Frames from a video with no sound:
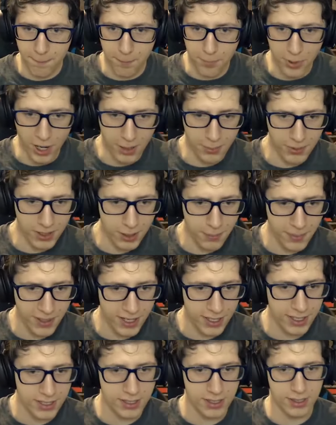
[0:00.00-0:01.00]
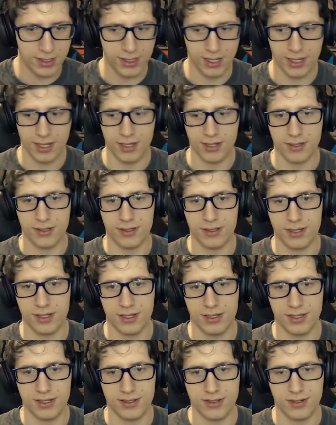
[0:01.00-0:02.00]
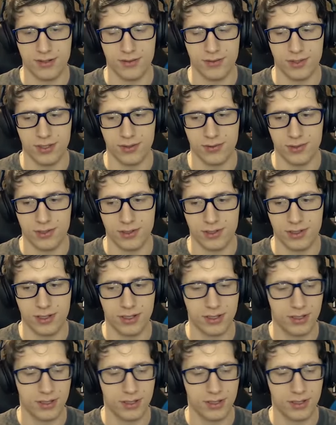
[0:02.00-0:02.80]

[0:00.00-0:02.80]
Probably a bad idea. Yeah, that didn't really work.